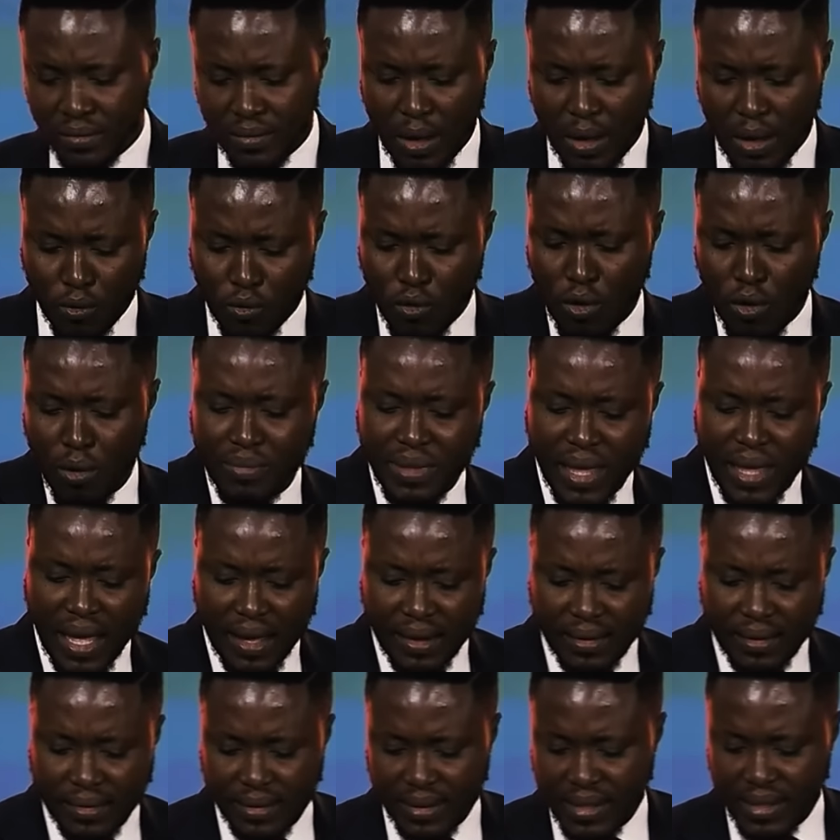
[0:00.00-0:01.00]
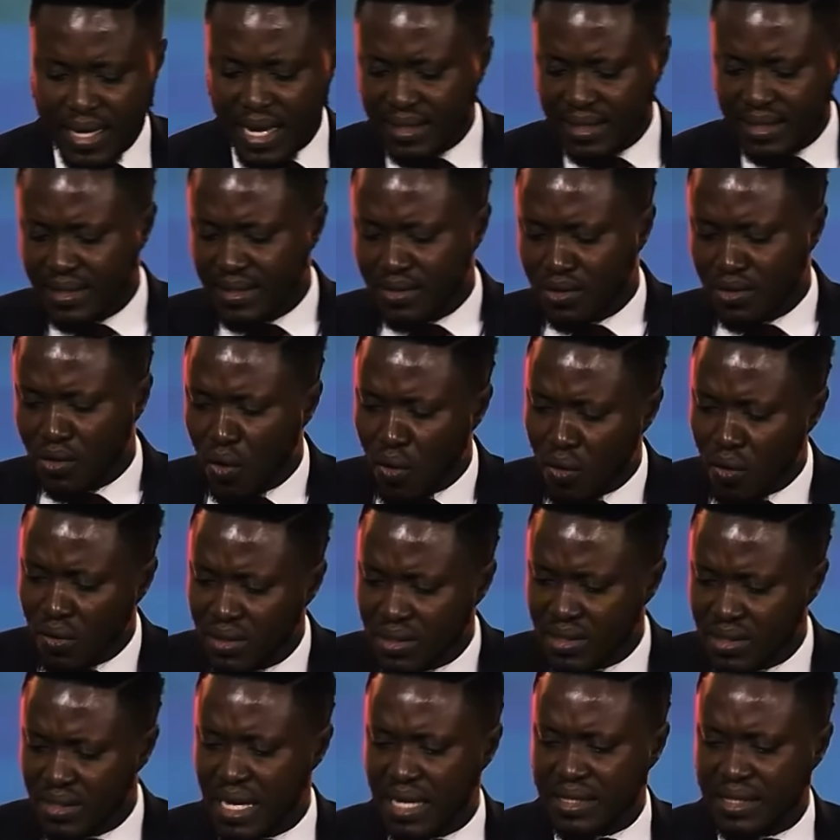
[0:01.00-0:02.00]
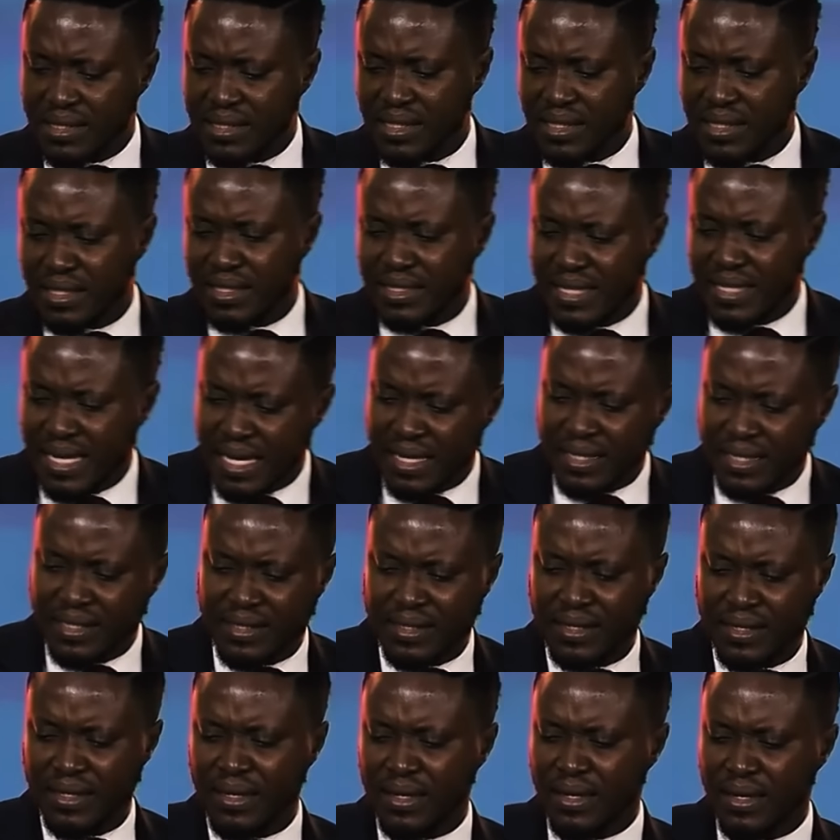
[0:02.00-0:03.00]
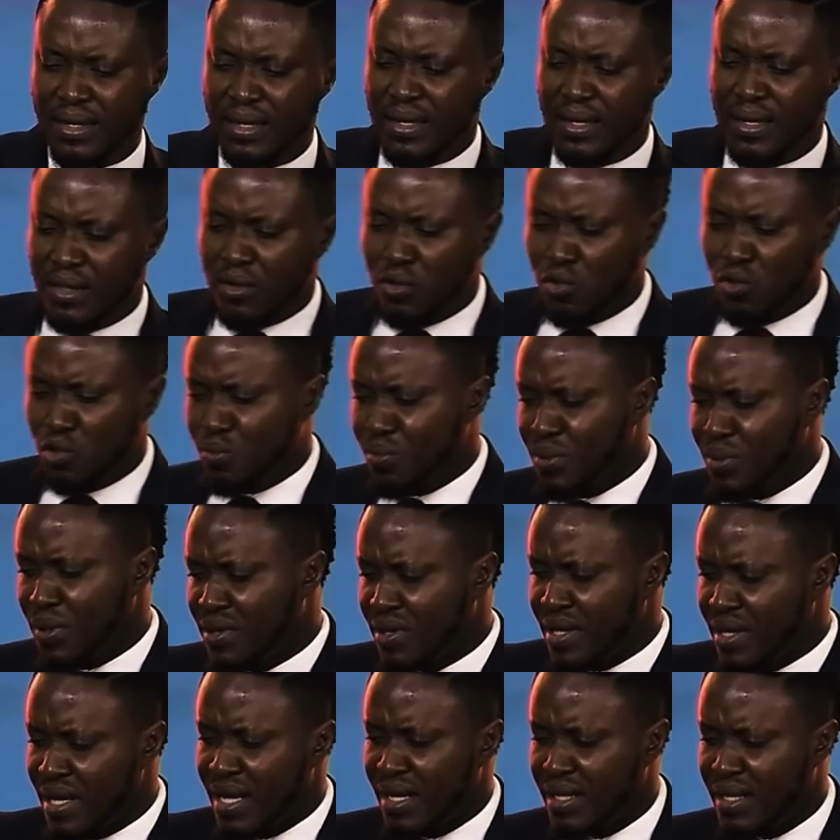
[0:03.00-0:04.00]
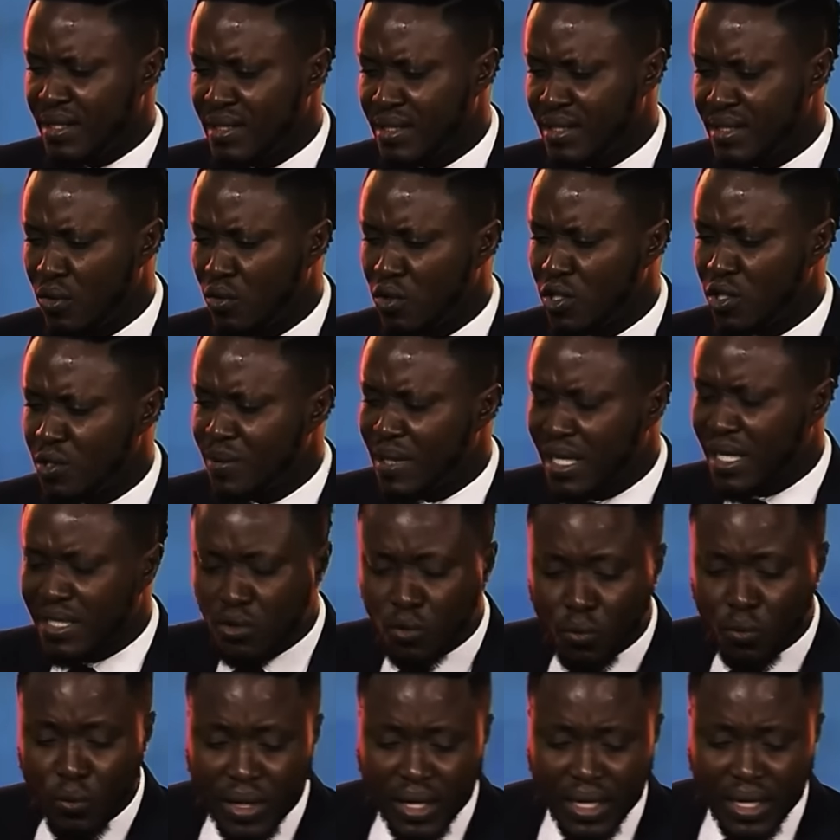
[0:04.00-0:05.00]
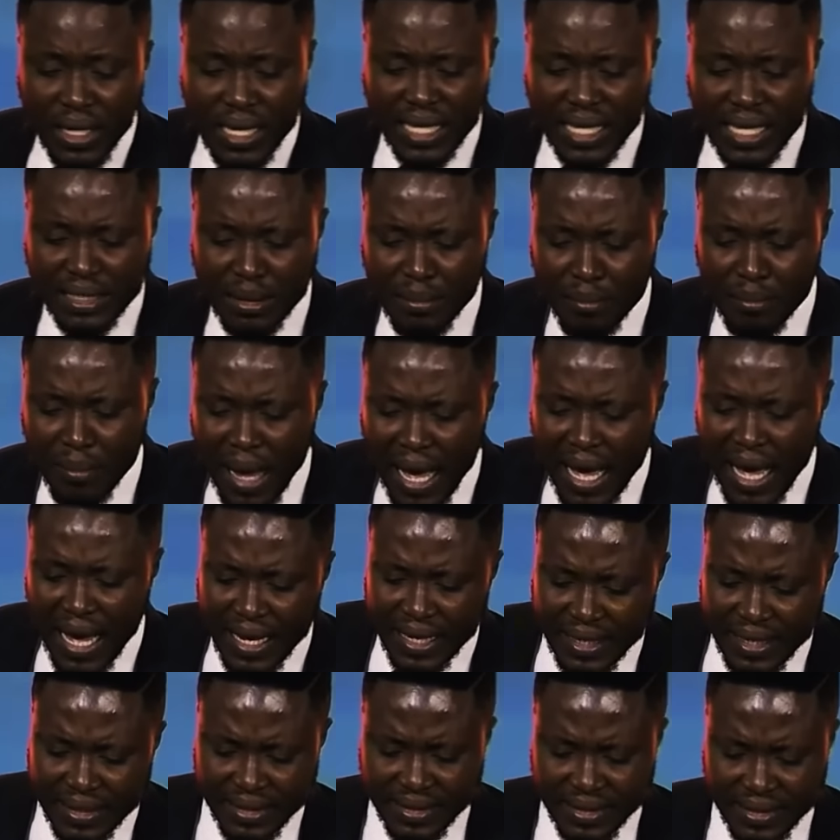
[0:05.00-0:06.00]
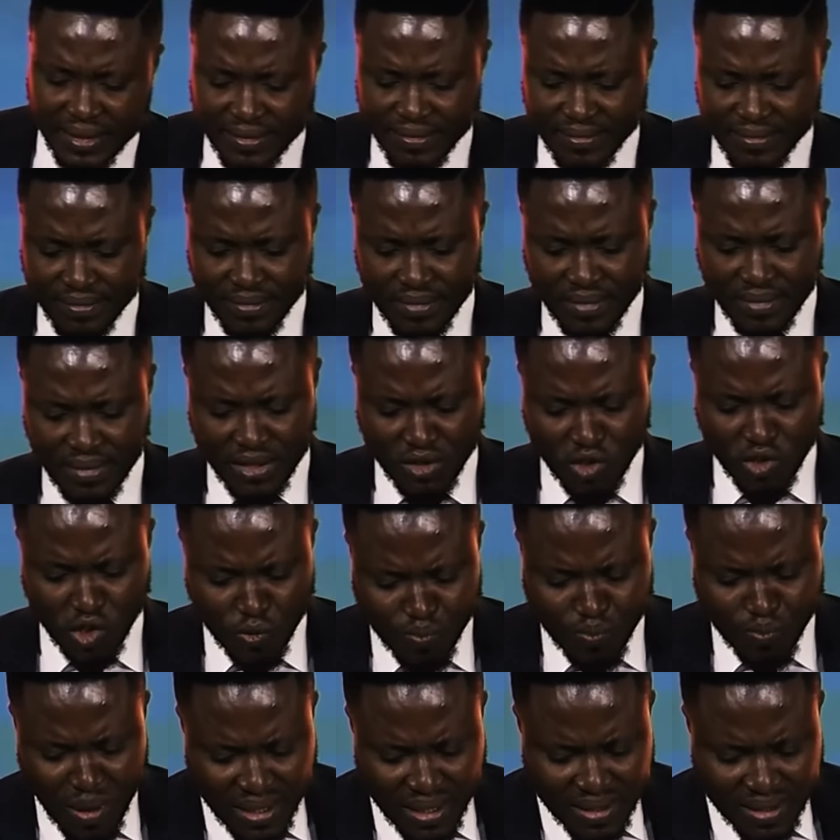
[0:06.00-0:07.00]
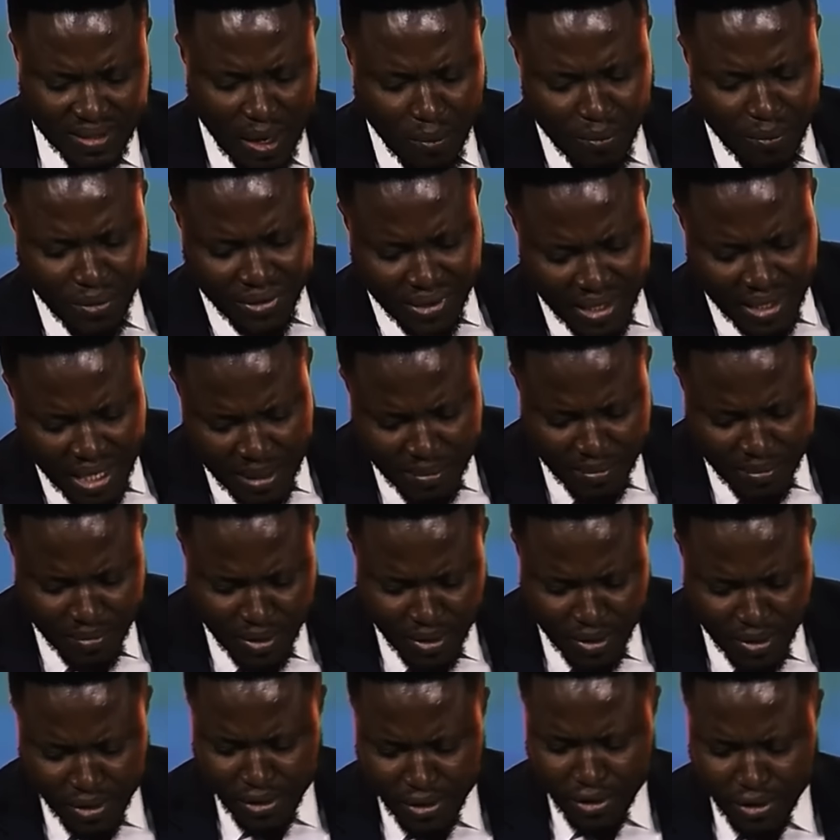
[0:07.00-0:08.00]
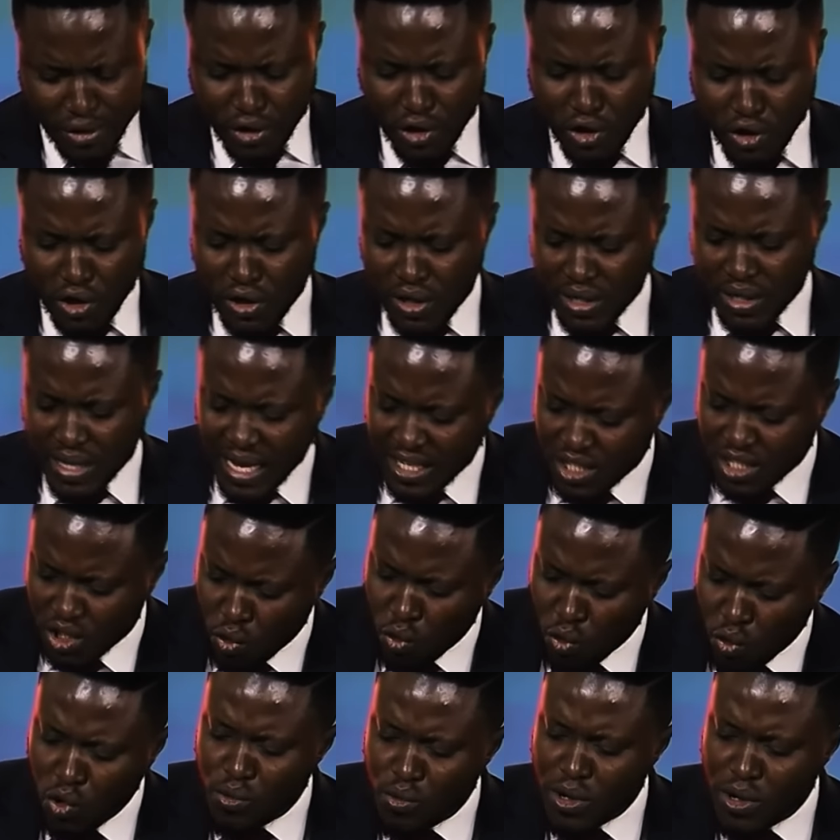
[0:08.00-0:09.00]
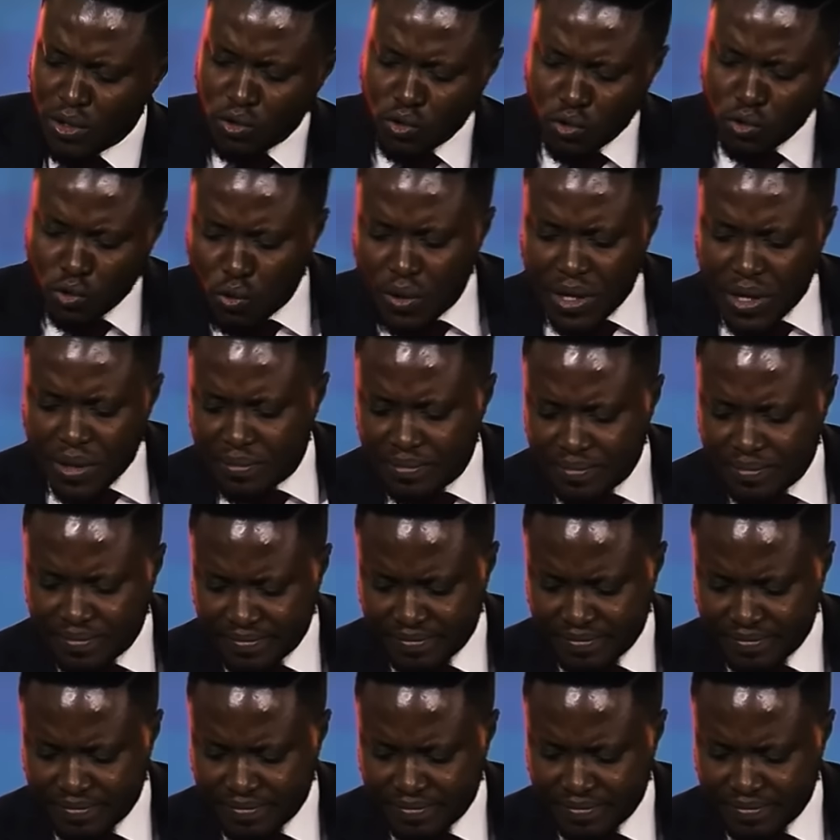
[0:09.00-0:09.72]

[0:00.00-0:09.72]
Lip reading: I will come there. He has a thought. He thinks. The Holy Spirit thinks. The Holy Spirit has a will. He has a mind. To spend time with him, that's the only way to know him.